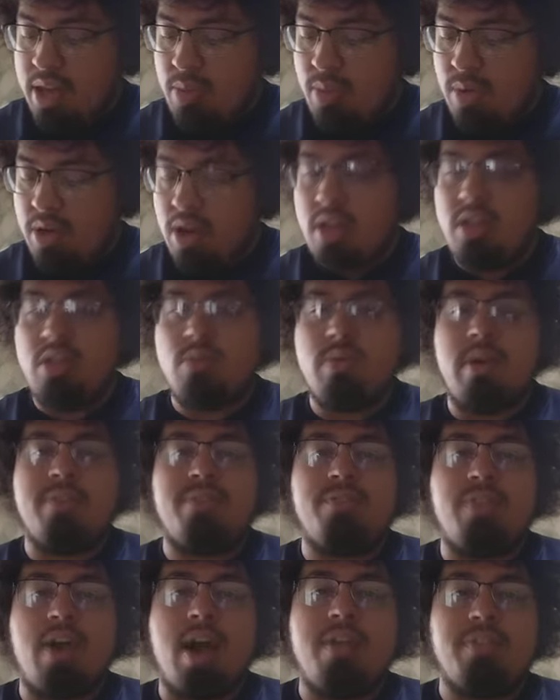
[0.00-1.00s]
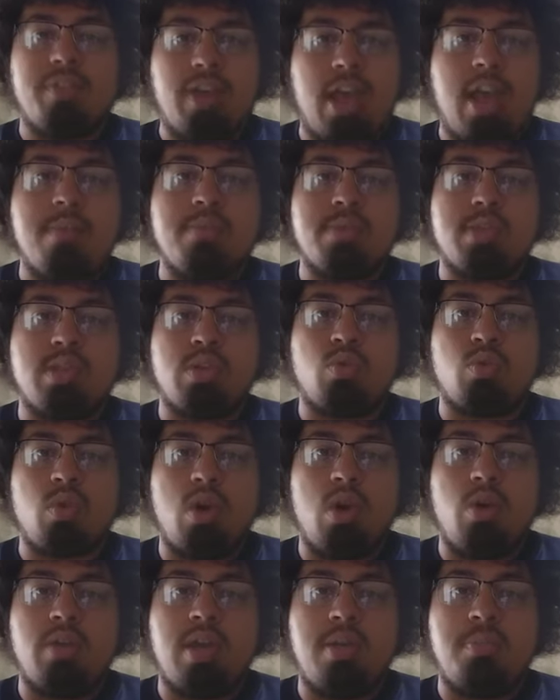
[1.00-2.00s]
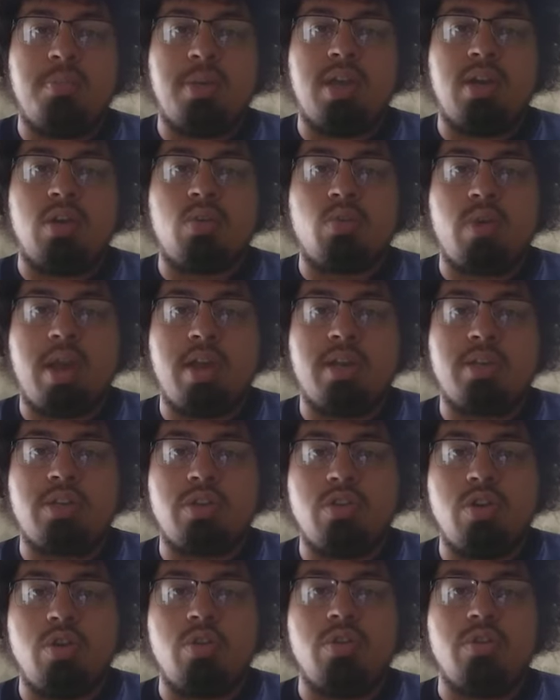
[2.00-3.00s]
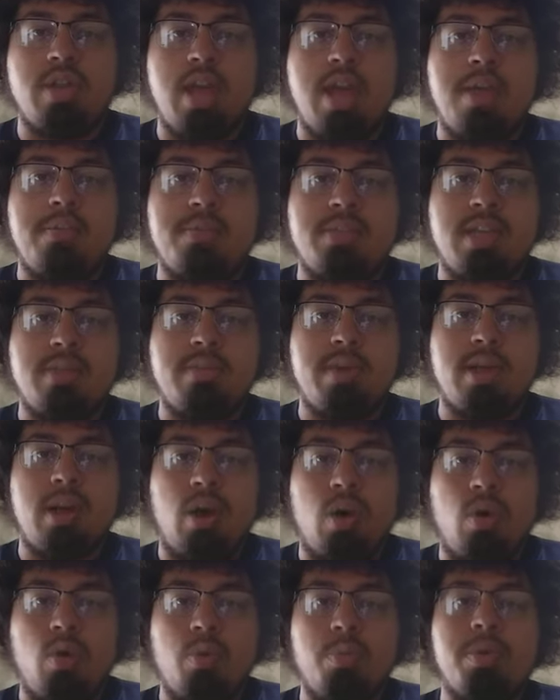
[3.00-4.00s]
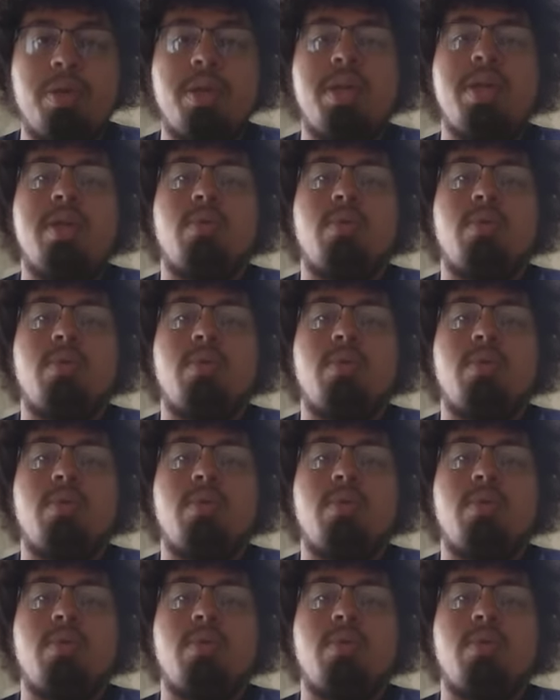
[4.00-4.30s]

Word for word: They went on to win five games in a row. They beat a ranked Notre Dame team at home.